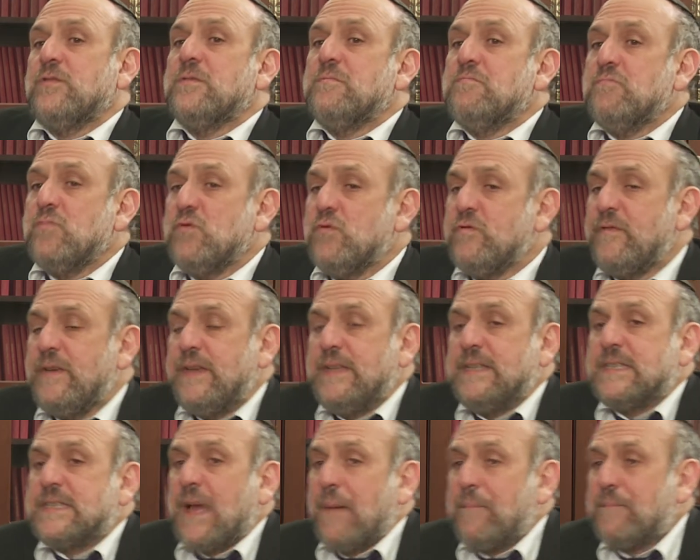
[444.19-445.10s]
a movie,
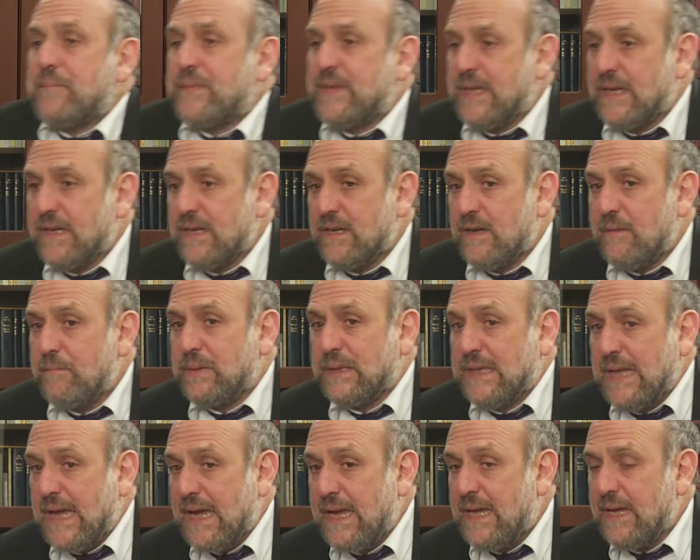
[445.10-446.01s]
something, a
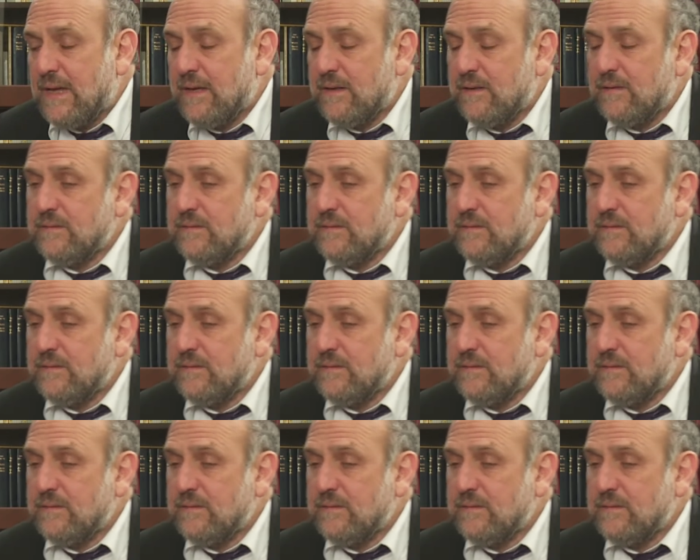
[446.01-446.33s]
play.